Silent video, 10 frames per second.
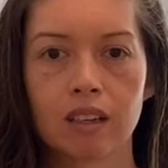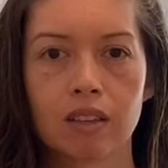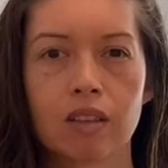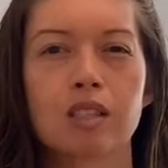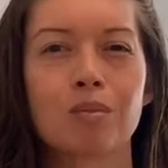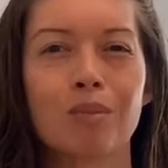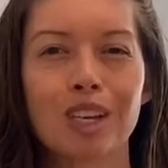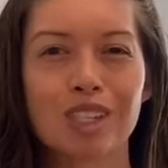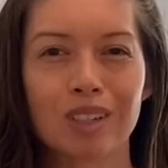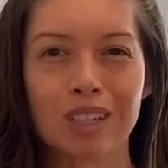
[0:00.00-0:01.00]
this
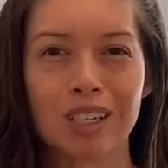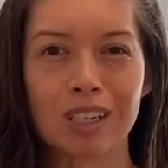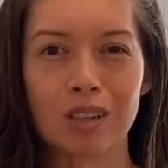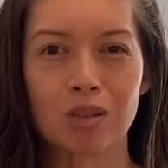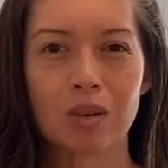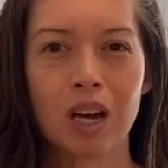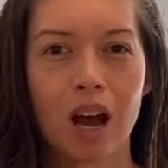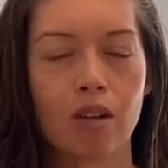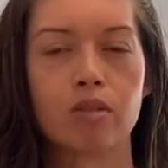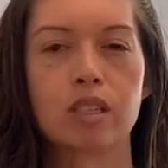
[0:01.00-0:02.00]
muscle in you
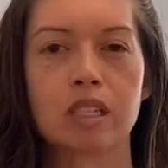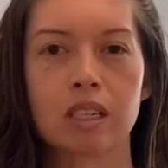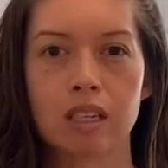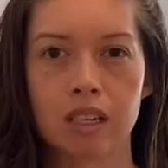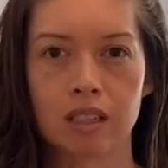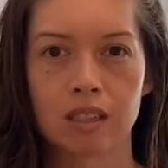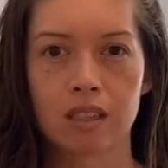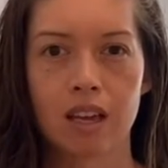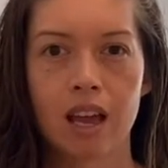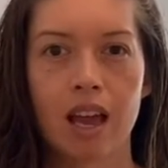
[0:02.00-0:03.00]
of resilience
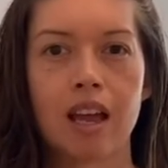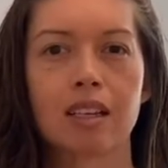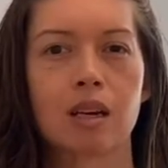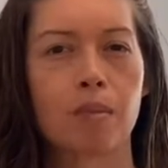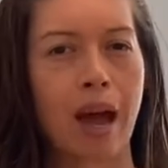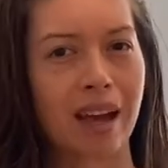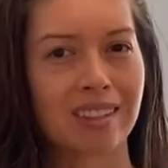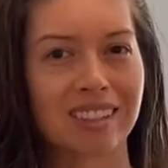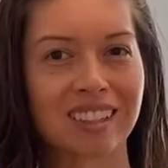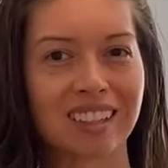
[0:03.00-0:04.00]
and
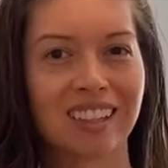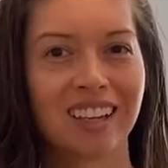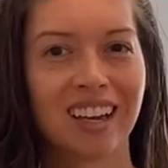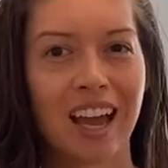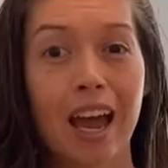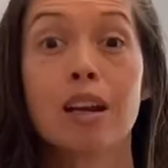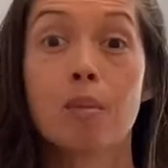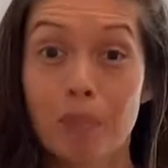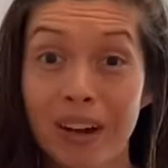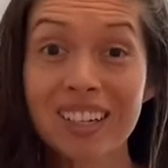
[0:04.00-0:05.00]
capacity and
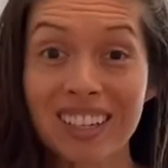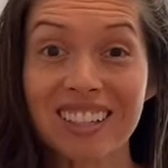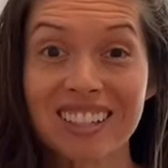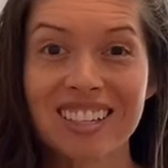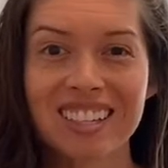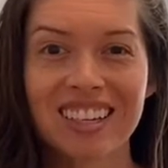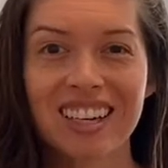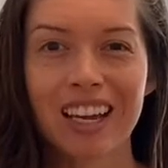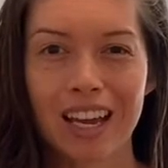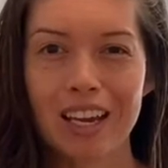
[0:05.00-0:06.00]
abundance,
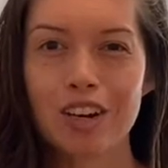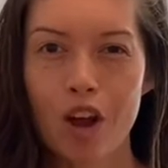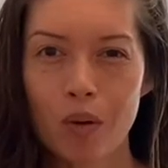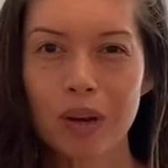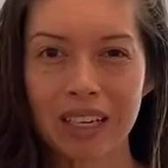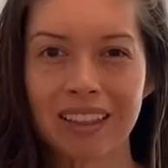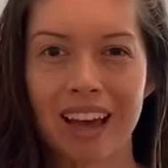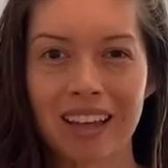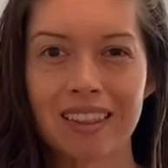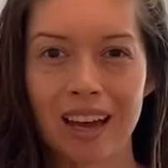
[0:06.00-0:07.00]
and knowing
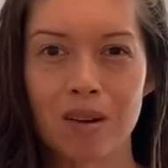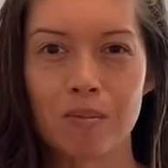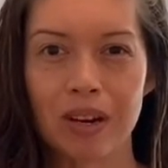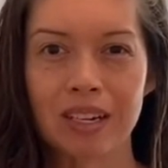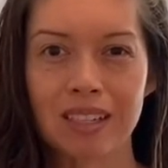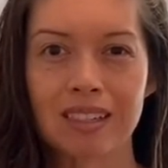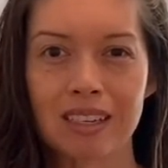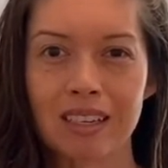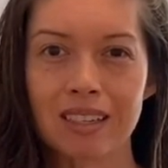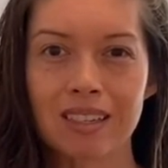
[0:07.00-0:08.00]
that that abundance
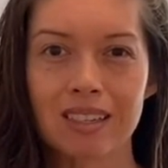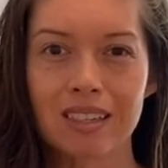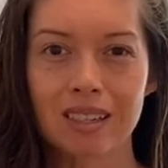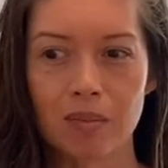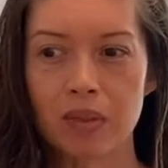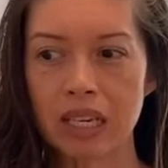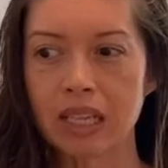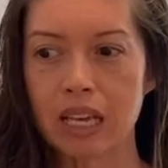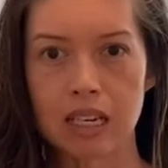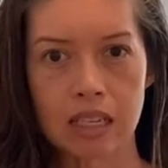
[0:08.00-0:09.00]
is something
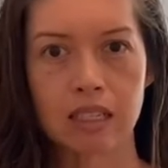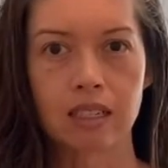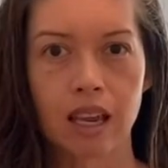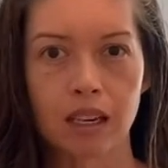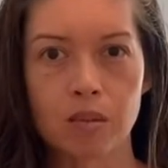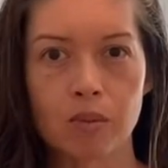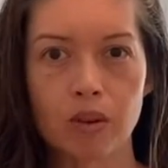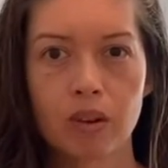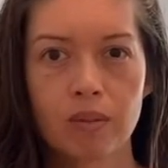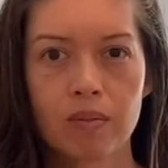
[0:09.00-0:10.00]
that is attainable.